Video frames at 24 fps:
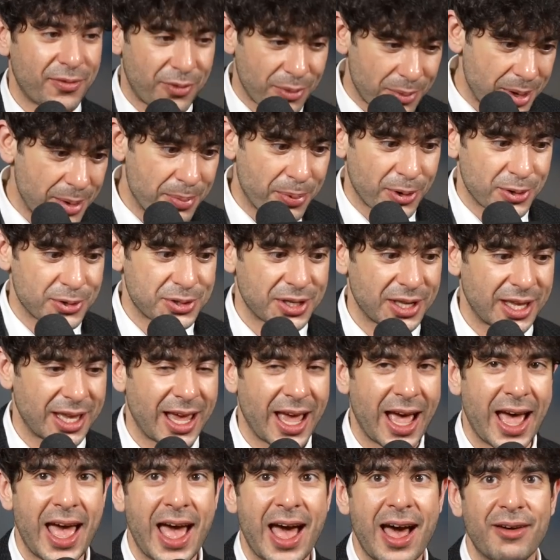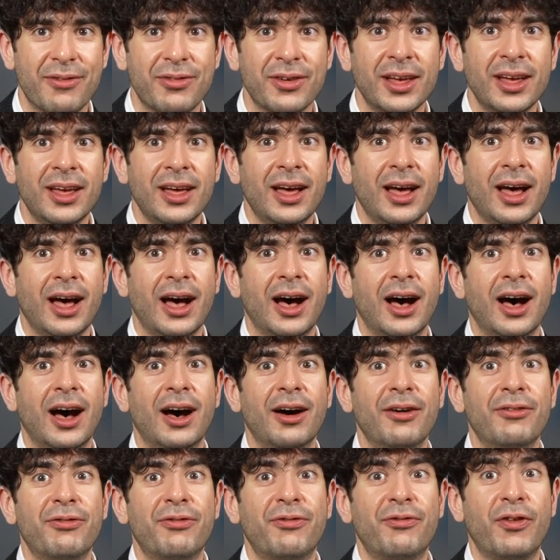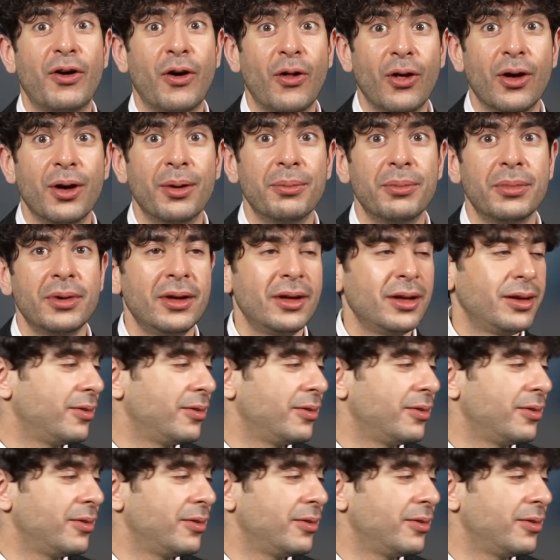For me personally, I have uh, Fulham,